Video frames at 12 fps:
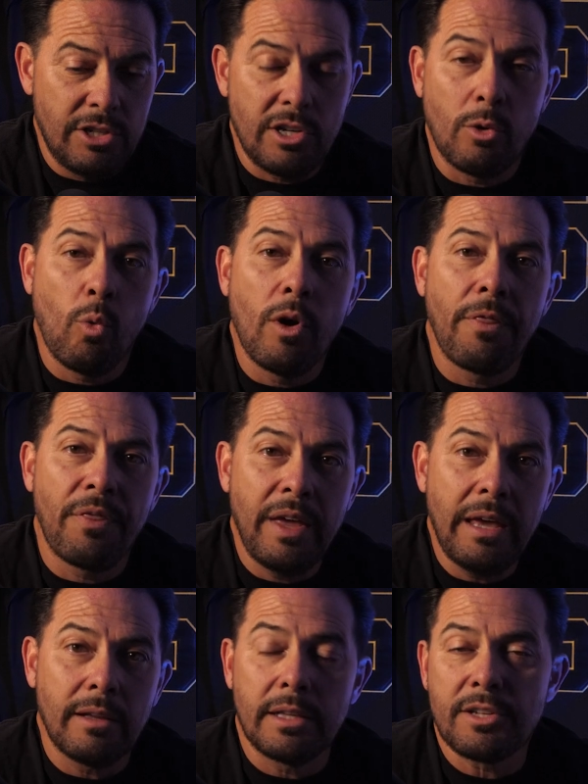to one
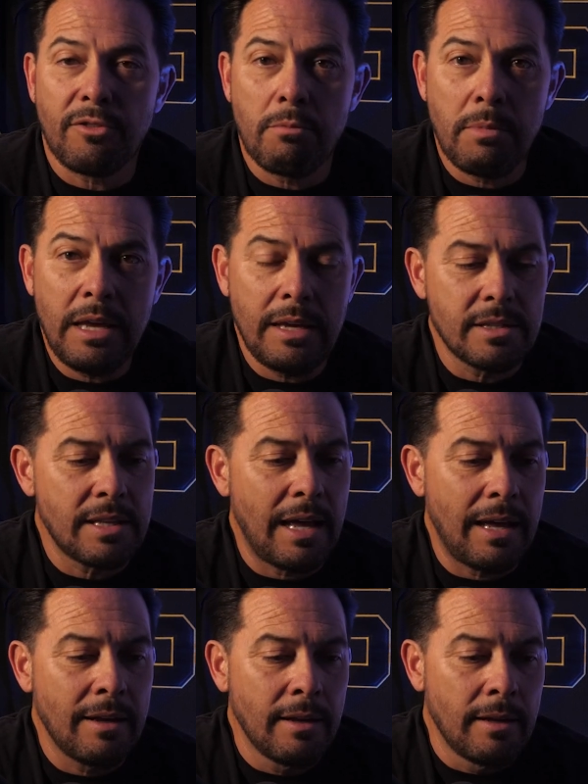thing, at least for me, is
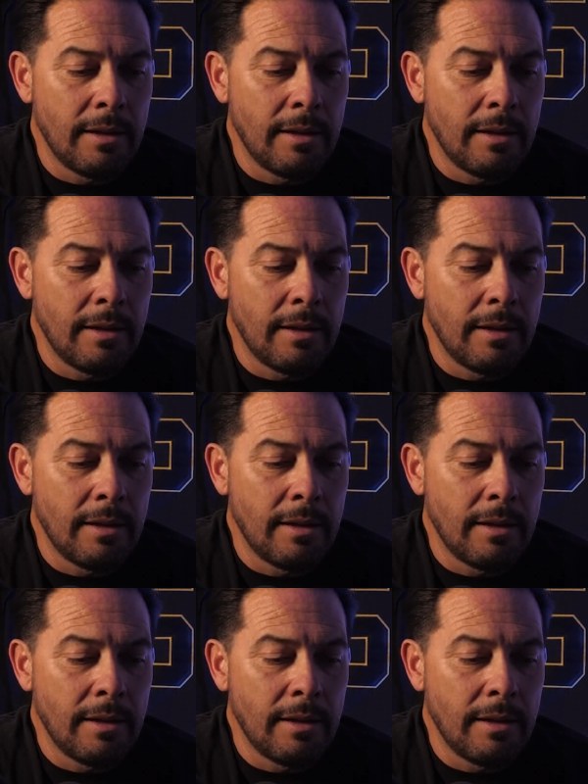that